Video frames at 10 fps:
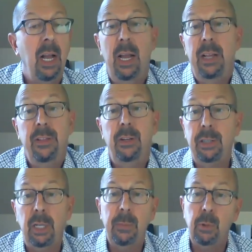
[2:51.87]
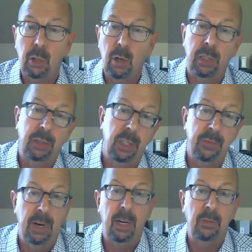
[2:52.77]
And there's labor costs
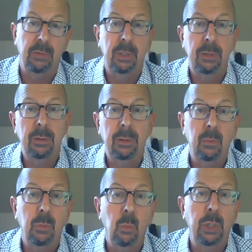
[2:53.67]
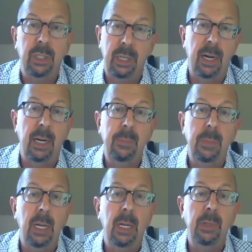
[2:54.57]
involved with
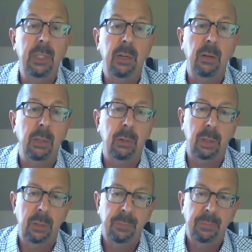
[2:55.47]
time and materials.